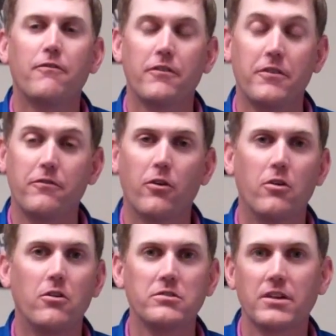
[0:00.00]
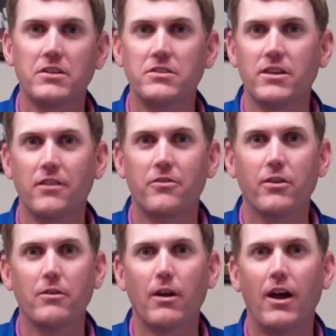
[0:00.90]
54 holes, like you said,
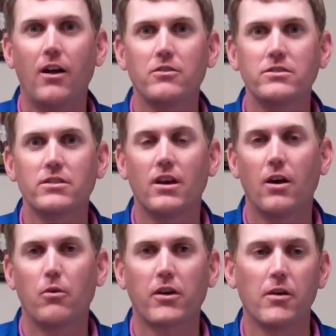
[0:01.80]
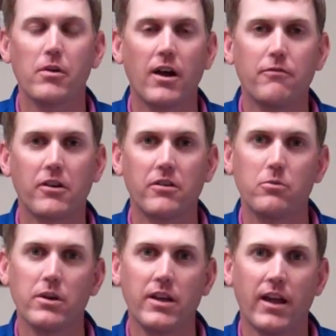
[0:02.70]
three rounds. We're coming off a
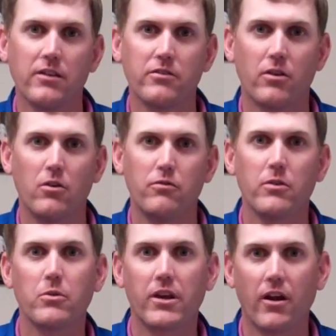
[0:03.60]
good weekend, so hopefully we can